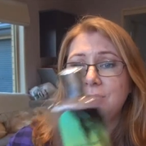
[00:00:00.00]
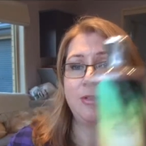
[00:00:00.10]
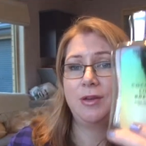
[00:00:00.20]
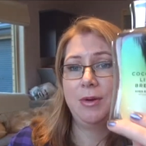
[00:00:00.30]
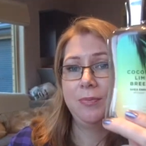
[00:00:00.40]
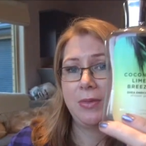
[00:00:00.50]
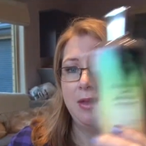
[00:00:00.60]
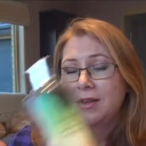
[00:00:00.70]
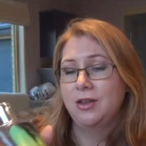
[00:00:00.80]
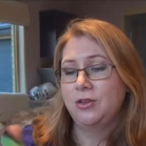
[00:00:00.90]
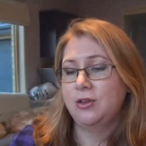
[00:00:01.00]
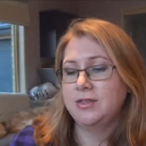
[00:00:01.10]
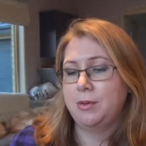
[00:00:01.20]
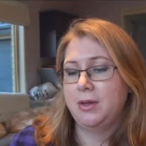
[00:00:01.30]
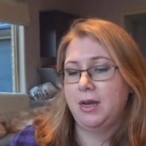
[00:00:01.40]
So anyway, use
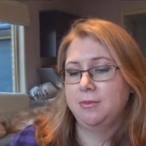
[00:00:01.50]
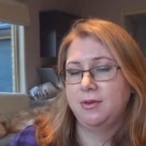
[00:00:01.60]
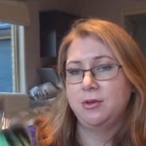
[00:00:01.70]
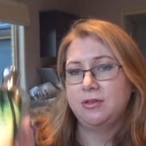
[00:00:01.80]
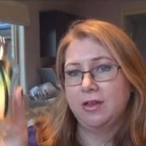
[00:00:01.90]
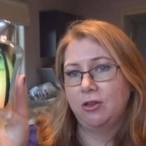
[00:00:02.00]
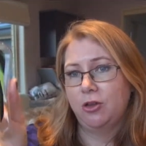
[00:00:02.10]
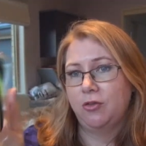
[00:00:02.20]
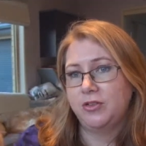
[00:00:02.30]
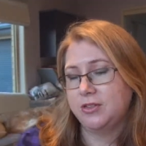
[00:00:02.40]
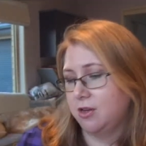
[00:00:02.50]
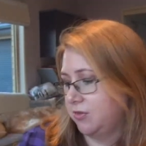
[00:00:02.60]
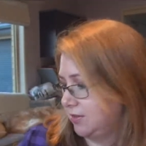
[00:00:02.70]
that one up. So I'll use it a lot obviously over the